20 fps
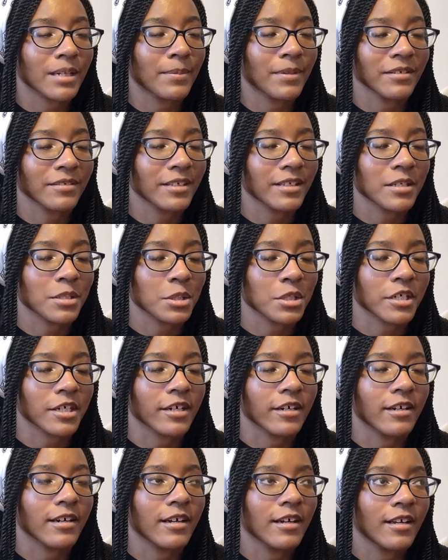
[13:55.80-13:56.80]
birthday this
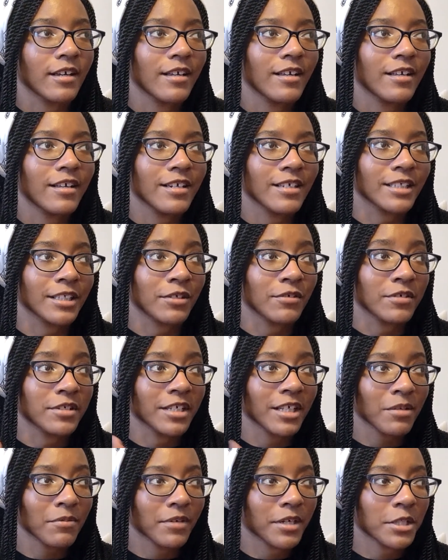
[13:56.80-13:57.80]
year. To do a
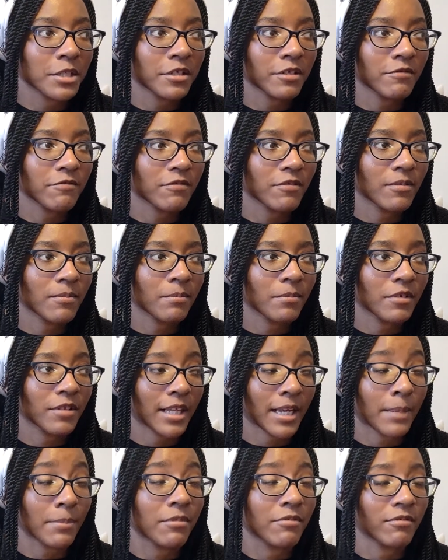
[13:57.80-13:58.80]
celebration for my
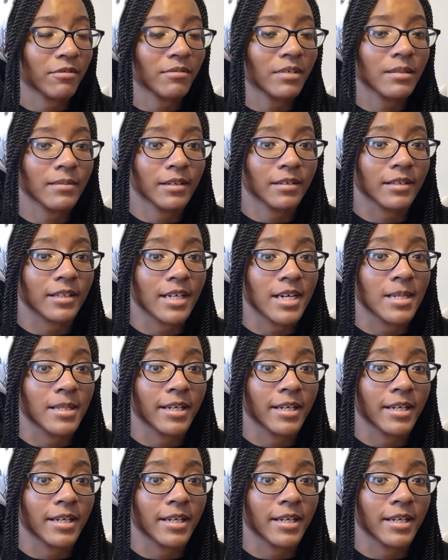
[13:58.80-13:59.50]
birthday,